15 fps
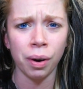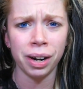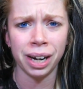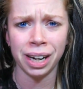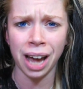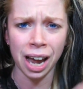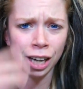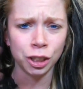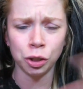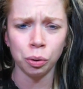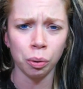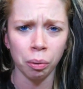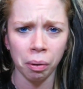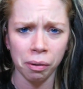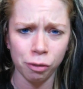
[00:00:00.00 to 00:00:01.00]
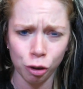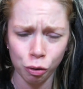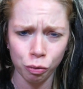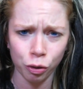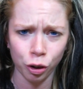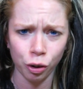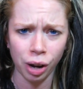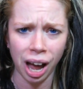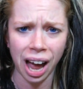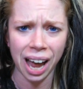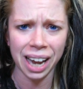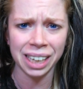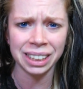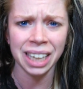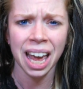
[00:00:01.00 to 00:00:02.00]
one and kind of do a review for you
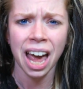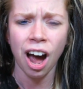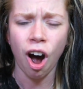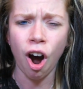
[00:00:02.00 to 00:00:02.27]
guys,